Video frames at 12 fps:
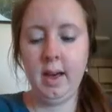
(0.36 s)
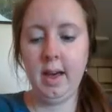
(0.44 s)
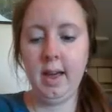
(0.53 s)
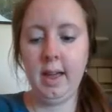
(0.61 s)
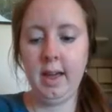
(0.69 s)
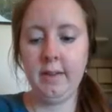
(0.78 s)

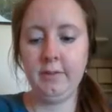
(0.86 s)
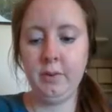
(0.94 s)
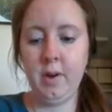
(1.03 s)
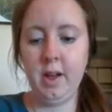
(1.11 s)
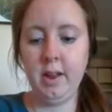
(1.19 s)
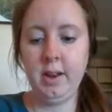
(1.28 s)
Hi
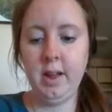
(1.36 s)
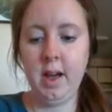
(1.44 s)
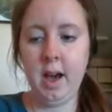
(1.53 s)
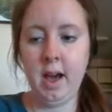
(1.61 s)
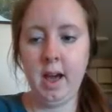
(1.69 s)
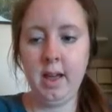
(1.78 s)
everyone,
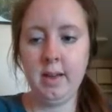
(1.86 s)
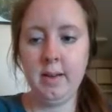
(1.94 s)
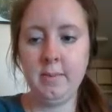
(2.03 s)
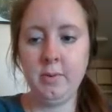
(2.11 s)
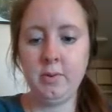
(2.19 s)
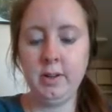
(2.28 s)
I
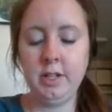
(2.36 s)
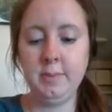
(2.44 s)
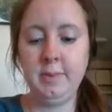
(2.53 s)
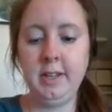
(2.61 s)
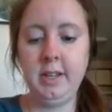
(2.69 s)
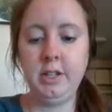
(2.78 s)
am going
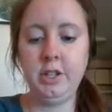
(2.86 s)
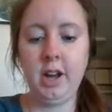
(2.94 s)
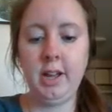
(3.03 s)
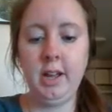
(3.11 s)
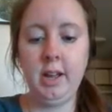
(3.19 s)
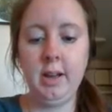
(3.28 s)
to be
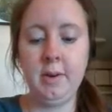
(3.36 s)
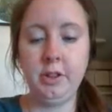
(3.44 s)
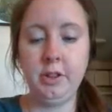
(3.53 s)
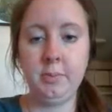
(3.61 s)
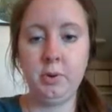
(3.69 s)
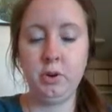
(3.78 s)
talking
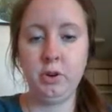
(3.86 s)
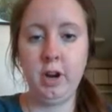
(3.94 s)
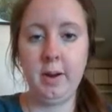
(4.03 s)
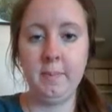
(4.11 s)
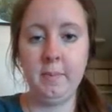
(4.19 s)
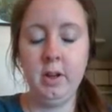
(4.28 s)
about the
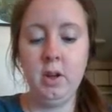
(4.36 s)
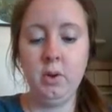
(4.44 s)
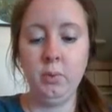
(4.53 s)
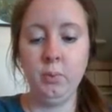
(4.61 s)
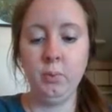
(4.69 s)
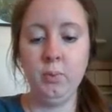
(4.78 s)
program
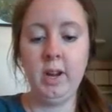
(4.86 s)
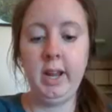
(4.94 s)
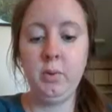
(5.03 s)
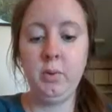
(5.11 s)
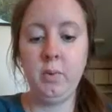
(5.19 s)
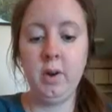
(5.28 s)

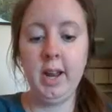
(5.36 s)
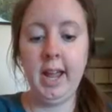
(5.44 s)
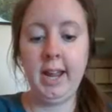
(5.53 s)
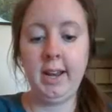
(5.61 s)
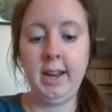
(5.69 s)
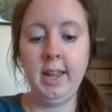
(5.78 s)
Read
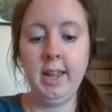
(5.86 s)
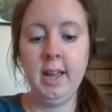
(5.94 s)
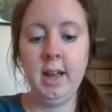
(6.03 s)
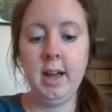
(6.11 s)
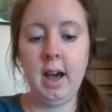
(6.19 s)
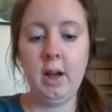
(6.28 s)
180.
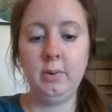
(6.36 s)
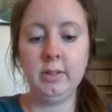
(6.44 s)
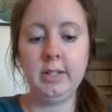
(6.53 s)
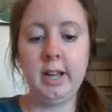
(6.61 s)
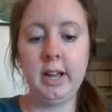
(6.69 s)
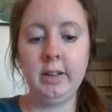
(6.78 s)
I will
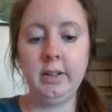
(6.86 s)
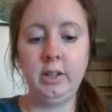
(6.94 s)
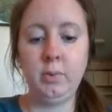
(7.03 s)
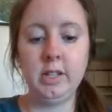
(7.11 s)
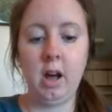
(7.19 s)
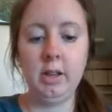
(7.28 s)
tell you
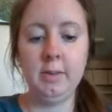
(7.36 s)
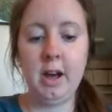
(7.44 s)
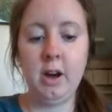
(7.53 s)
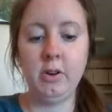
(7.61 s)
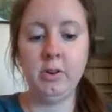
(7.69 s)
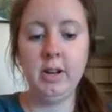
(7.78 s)
what it's all
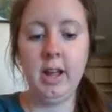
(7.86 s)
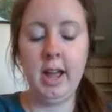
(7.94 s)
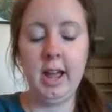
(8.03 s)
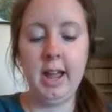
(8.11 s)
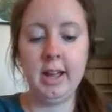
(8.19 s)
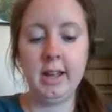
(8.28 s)
about,
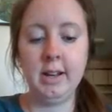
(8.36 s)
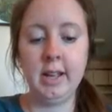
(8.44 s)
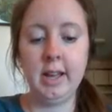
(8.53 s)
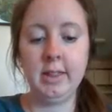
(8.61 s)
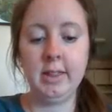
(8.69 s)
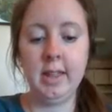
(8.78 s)
and
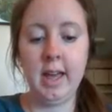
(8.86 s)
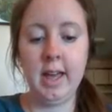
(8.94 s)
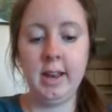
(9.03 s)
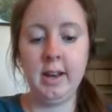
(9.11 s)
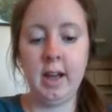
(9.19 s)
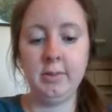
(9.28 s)

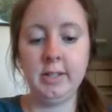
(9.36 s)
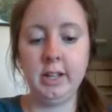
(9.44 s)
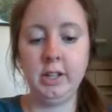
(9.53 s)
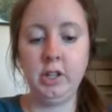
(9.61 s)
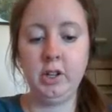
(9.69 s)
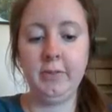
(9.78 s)
then I will
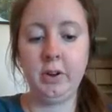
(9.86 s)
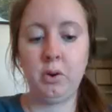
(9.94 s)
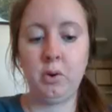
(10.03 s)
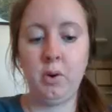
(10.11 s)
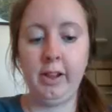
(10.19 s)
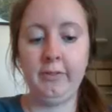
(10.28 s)
tell you if it
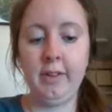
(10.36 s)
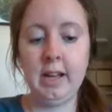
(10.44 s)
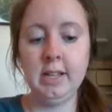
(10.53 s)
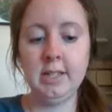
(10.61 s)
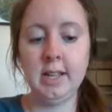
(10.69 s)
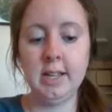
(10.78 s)

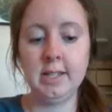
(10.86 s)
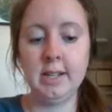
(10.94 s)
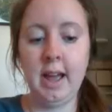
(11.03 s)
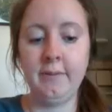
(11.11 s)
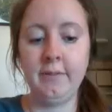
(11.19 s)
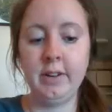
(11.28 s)
qualifies as an
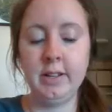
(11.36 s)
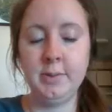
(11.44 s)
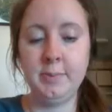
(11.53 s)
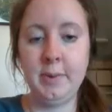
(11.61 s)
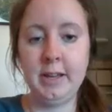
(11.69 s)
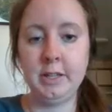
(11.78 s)

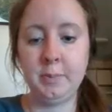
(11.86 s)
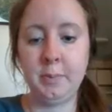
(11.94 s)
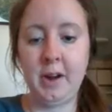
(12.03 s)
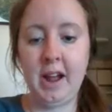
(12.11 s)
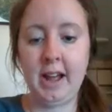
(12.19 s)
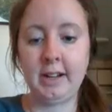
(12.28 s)
evidence-based
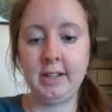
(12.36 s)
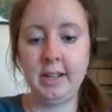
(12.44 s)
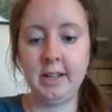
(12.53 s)
practice.